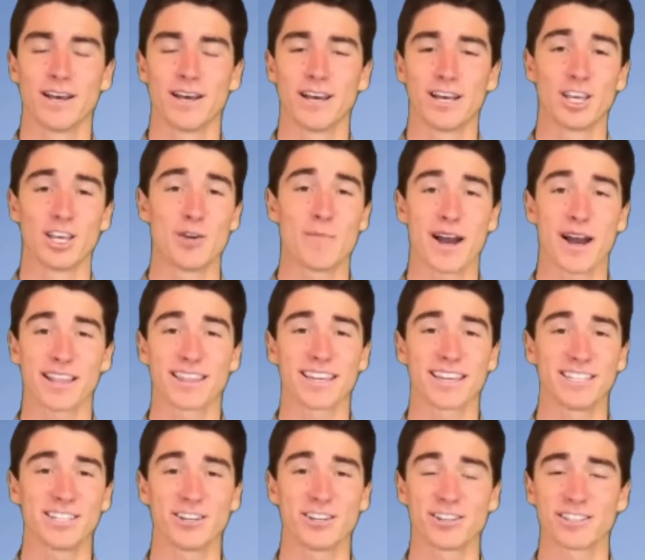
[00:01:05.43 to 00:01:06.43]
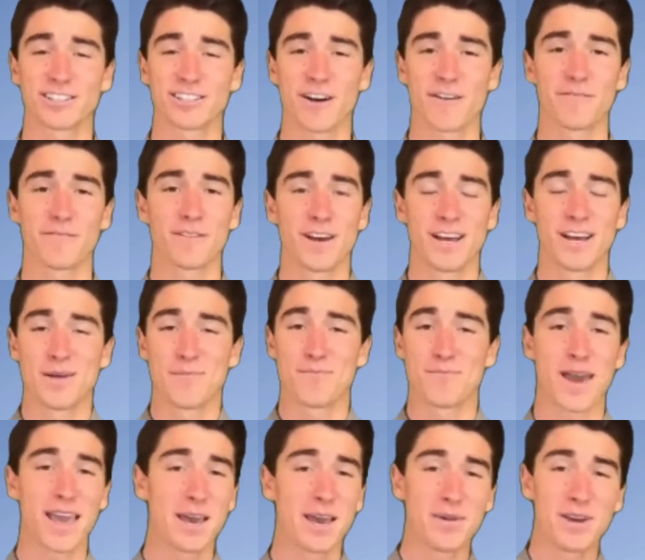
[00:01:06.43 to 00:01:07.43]
You might think to yourself,
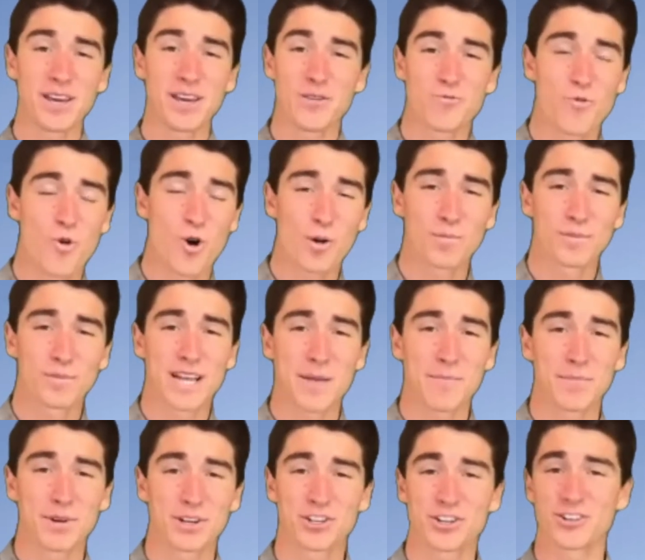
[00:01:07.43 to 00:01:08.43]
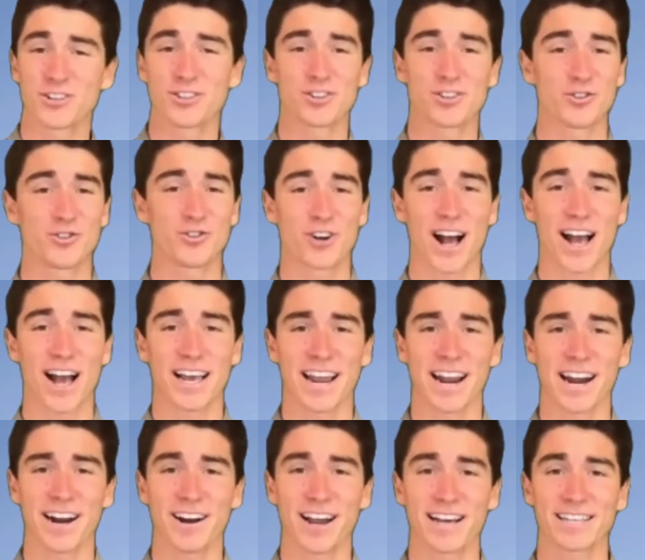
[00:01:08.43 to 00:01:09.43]
maybe warm temperatures or dry air
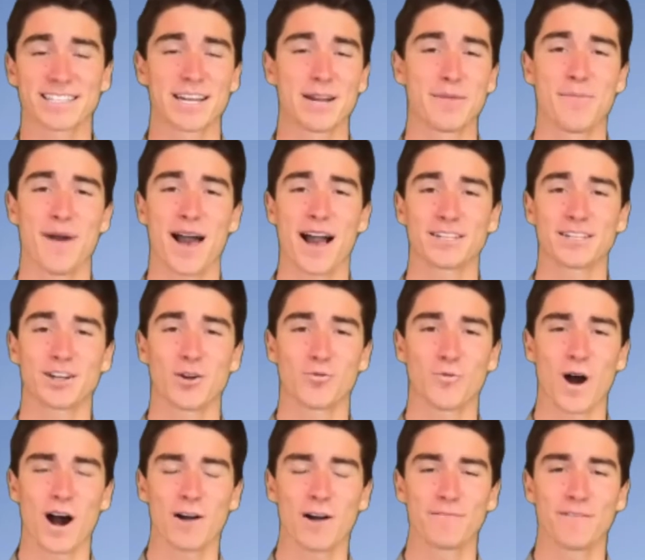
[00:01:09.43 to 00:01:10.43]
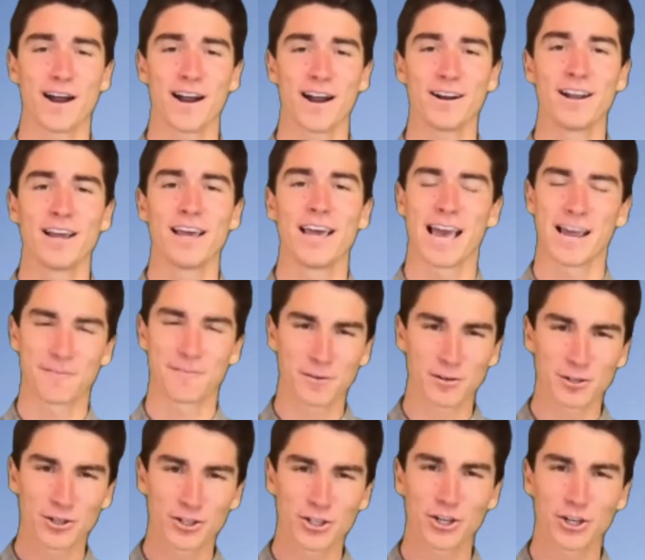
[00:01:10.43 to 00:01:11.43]
has an impact on wildfire, and for
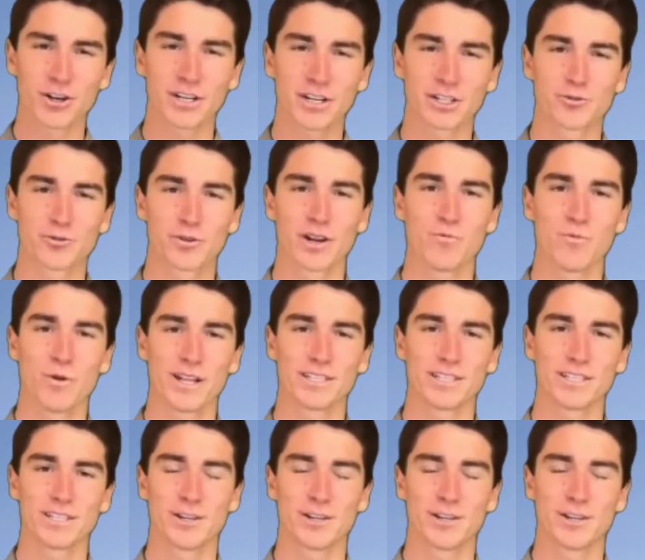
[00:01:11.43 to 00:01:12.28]
sure extreme winds do.